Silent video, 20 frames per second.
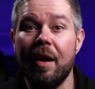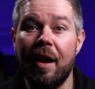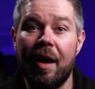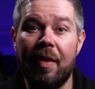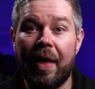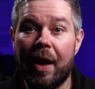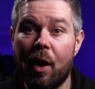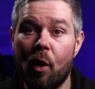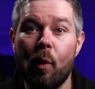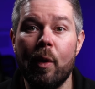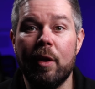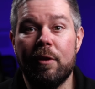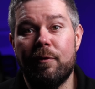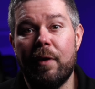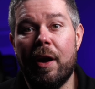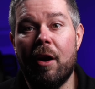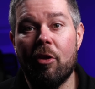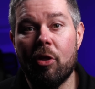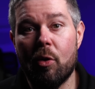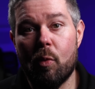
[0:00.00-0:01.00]
and they always
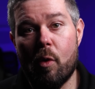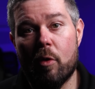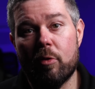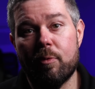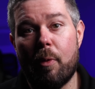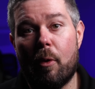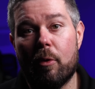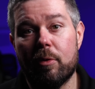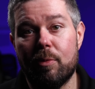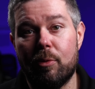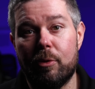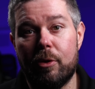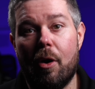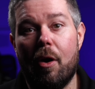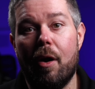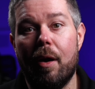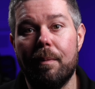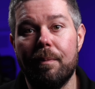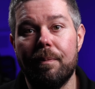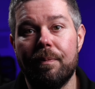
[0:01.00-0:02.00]
fail at the worst possible
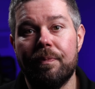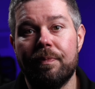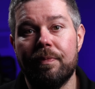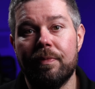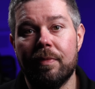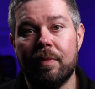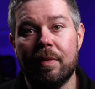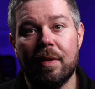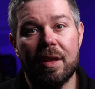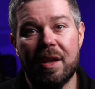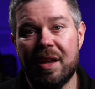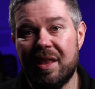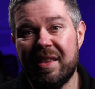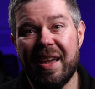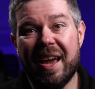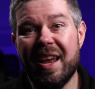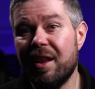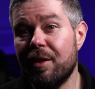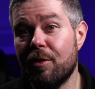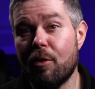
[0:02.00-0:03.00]
time.
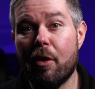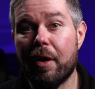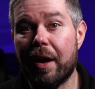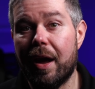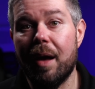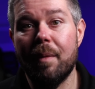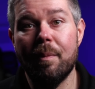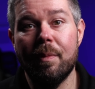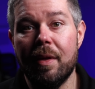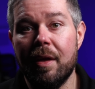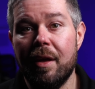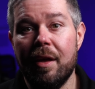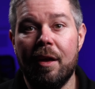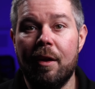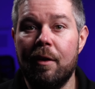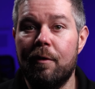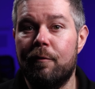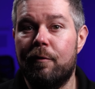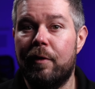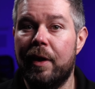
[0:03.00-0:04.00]
Containers lock up,
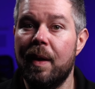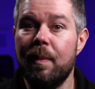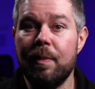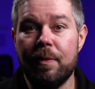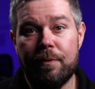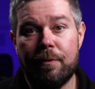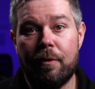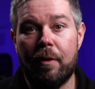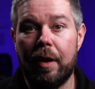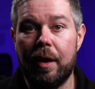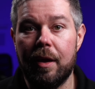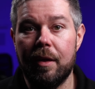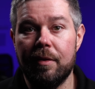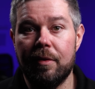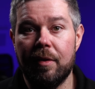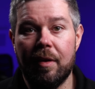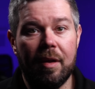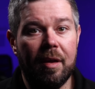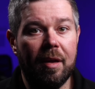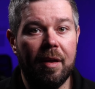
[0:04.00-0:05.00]
VMs freeze,